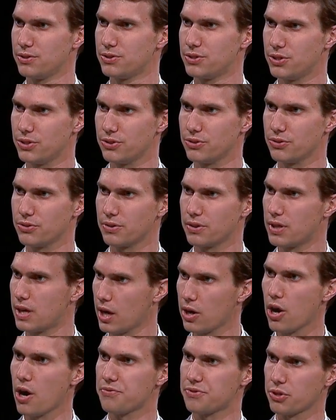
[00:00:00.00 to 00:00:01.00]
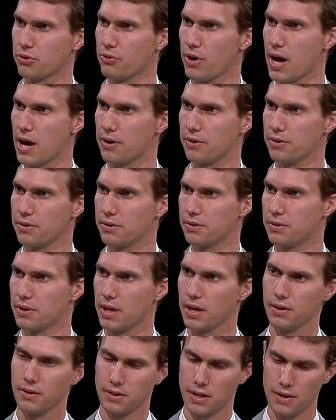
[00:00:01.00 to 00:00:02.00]
to get off the ground.
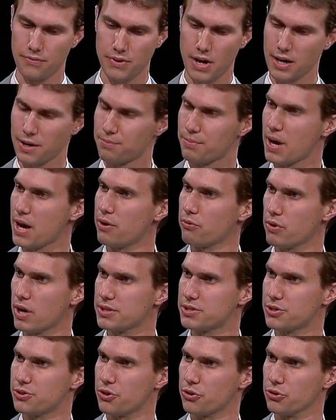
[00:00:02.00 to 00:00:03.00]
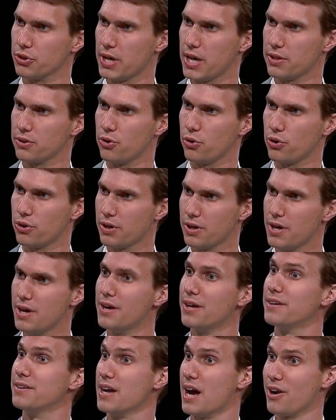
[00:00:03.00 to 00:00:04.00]
They've got to pay rent to their landlord,
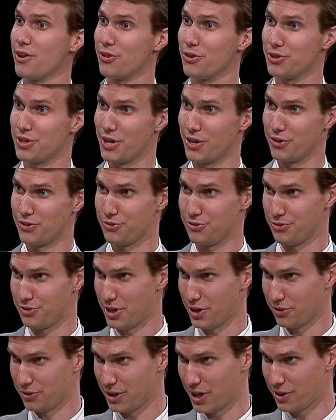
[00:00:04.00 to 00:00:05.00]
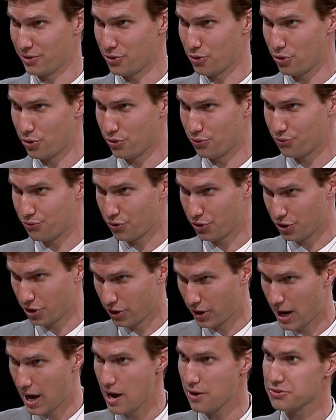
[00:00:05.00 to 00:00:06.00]
not only their landlord for
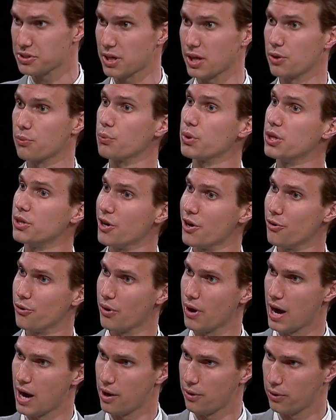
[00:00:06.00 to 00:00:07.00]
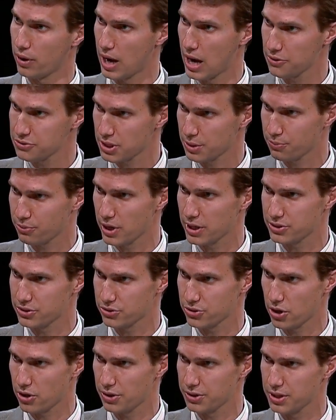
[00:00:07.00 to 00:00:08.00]
their housing, and we know how housing
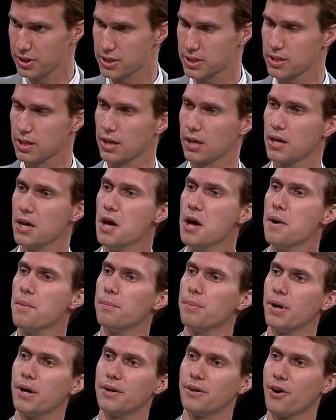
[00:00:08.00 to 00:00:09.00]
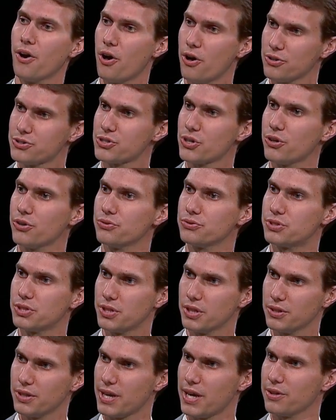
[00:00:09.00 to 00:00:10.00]
prices are in this city, but also to
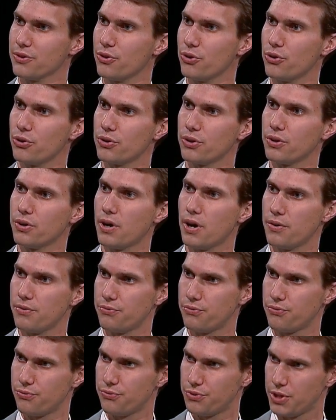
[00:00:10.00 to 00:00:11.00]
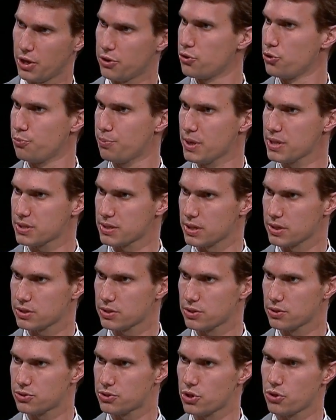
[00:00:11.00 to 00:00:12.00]
the landlord of their new
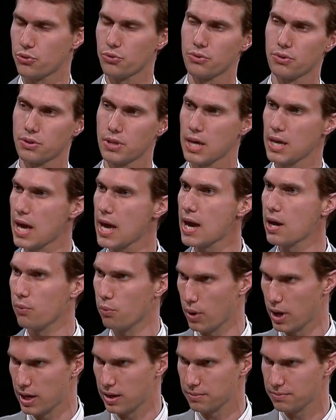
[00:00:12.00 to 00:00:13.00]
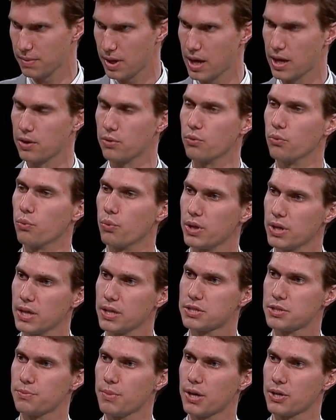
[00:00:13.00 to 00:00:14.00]
business. So they can't wait, and we
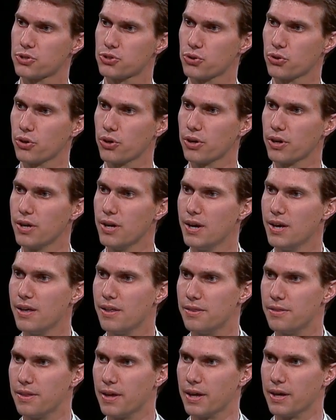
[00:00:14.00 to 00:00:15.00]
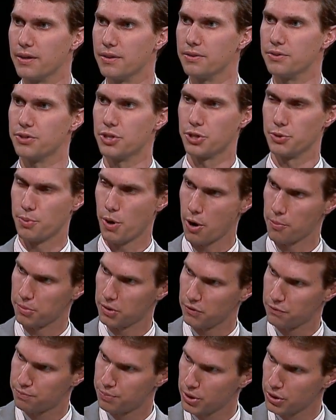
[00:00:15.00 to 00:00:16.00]
need to make sure that the
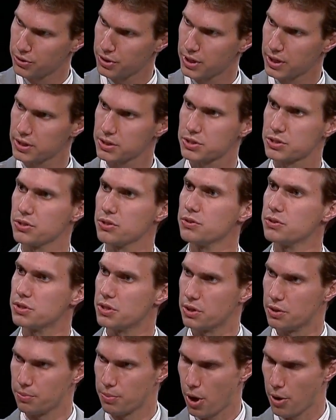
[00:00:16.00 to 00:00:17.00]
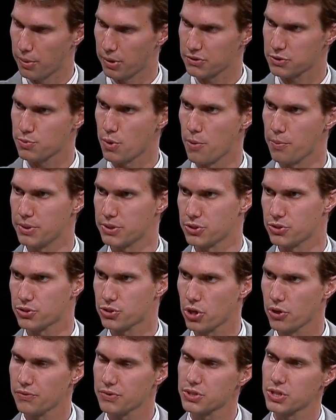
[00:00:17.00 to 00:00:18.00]
Department of Buildings, the Department of Small Business
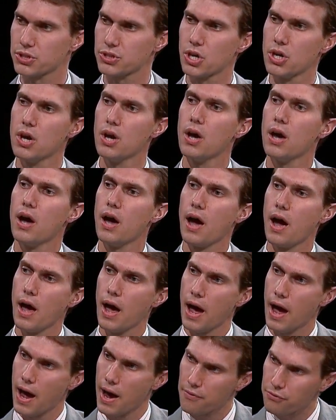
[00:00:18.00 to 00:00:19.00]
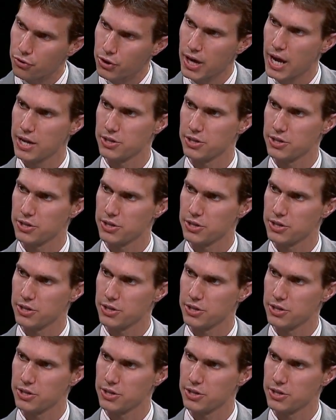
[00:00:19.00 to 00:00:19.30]
Services, every